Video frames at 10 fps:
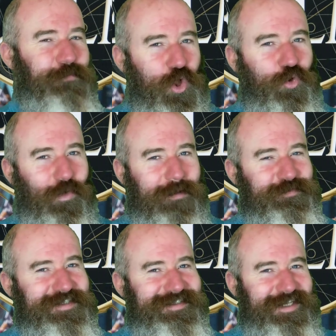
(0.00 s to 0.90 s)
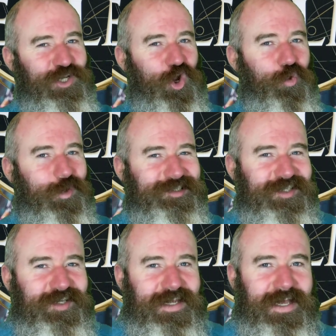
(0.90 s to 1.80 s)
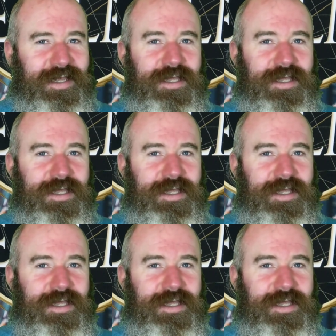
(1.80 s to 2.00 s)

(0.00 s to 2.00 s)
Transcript: Mortal Realms instead of Conquest, aren't I?